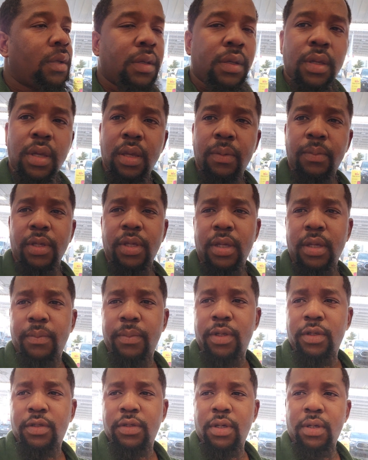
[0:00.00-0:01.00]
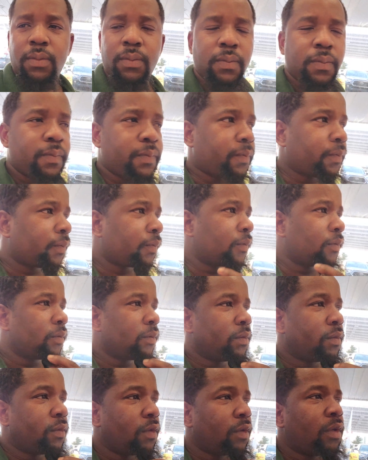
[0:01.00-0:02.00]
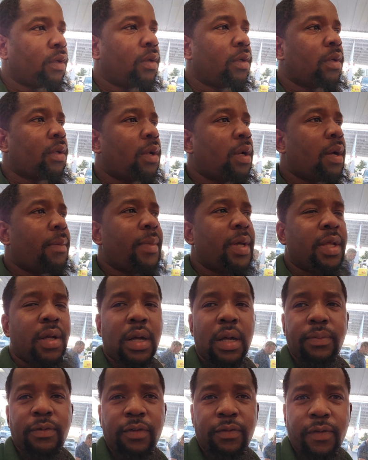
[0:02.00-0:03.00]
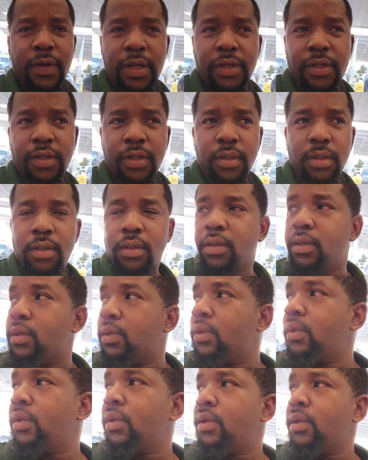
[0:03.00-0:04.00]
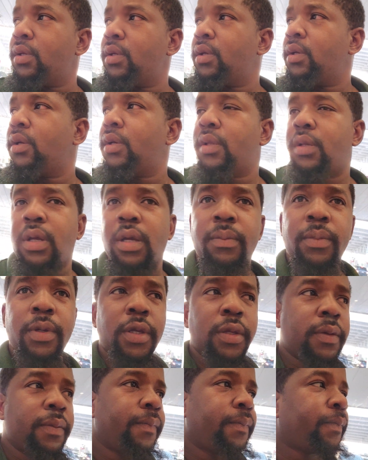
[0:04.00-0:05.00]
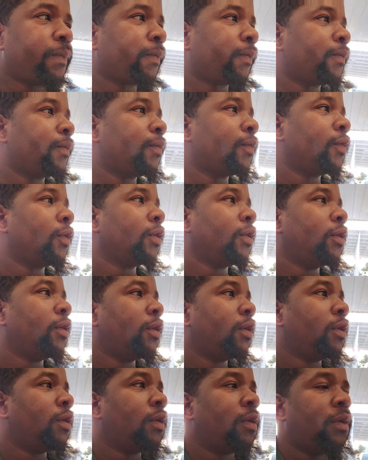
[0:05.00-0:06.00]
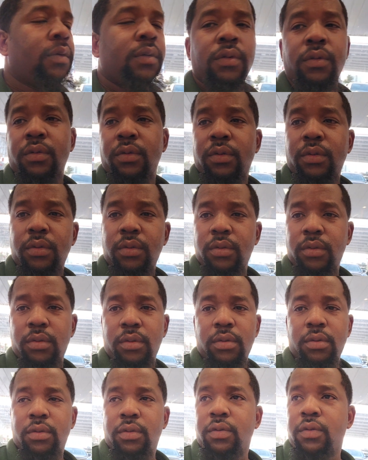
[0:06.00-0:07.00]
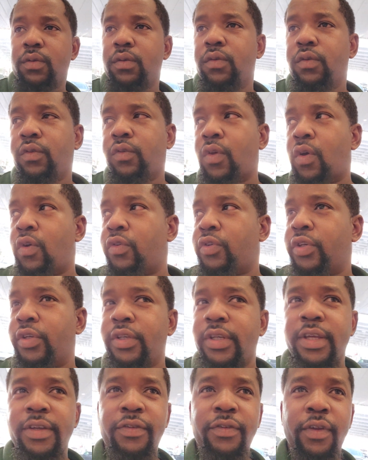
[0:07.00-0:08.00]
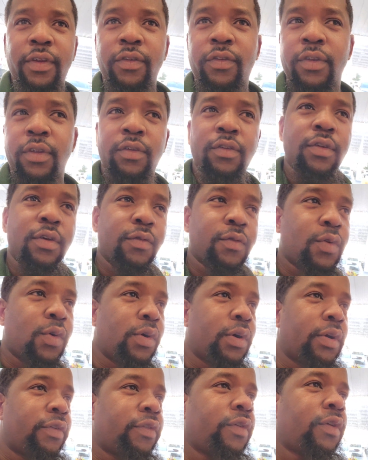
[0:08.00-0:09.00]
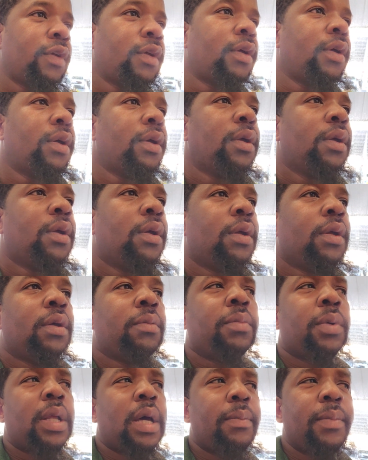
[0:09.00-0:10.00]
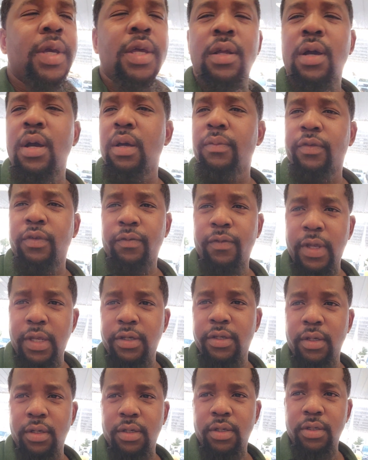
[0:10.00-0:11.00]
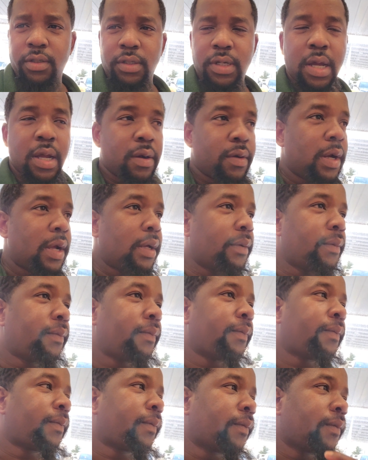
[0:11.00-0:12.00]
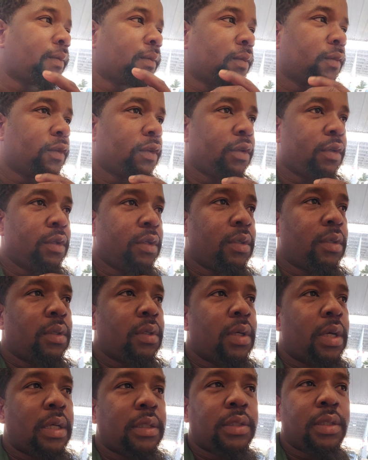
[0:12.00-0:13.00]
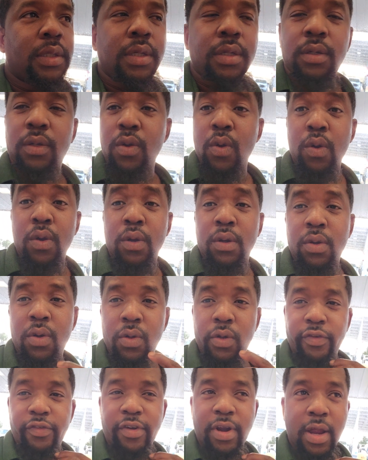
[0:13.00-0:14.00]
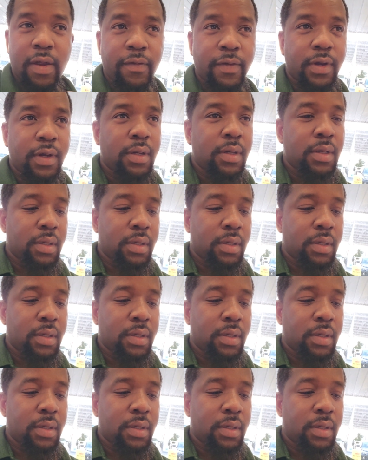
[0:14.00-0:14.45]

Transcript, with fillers: came to get me something. I made an observation. You know what I mean? Social distancing, of course. But I made an observation just now, right? I seen a Coca-Cola driver,